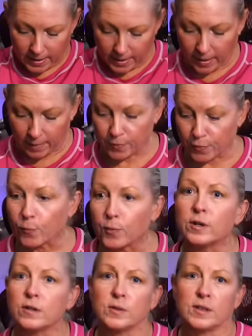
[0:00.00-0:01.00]
i'm
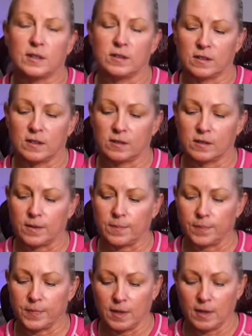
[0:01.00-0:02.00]
thrilled with this
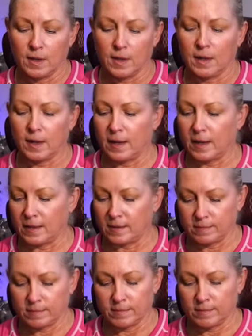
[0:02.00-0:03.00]
system uh,
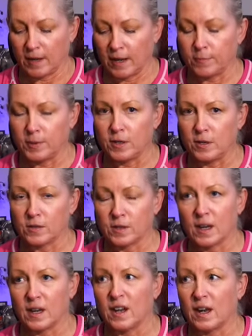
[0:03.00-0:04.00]
i've been
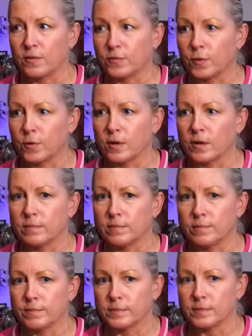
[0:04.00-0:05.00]
using it now for
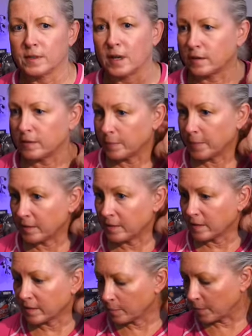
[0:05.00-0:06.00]
i don't know about
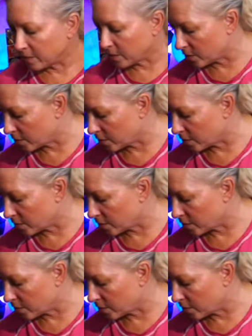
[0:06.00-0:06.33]
six months or